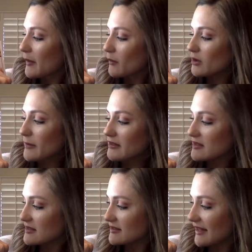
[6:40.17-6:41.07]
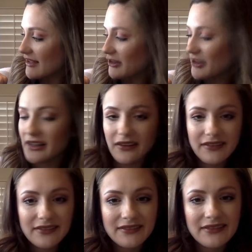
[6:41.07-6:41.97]
What about this letter here?
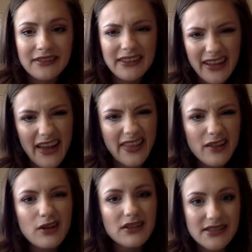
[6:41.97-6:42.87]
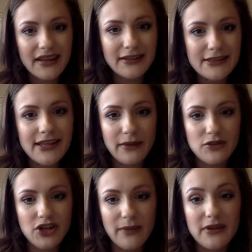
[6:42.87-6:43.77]
Yeah, that looks like the same
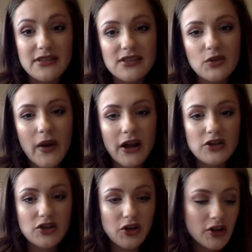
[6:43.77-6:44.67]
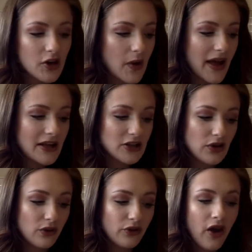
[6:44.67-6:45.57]
shape. It's a square. So you're going to go ahead and
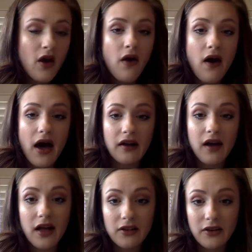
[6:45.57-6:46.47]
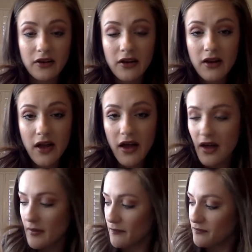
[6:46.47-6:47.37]
use a color,
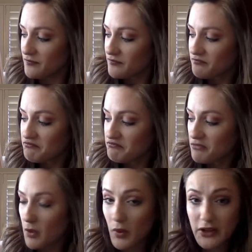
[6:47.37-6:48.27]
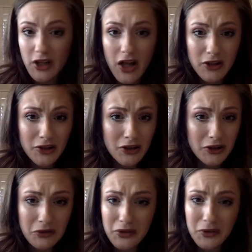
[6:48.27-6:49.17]
one
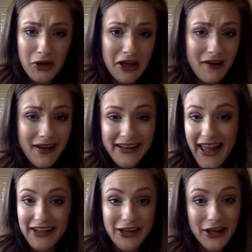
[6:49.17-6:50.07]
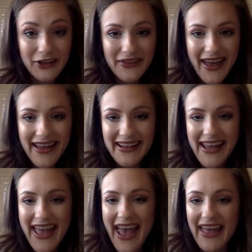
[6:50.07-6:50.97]
crayon, and color that.
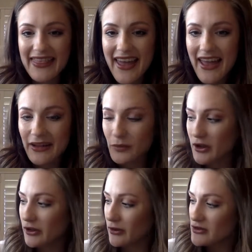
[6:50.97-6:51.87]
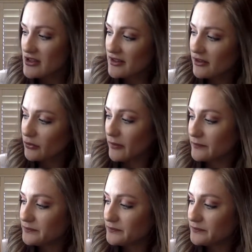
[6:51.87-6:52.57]
And then we're going to go to the next one.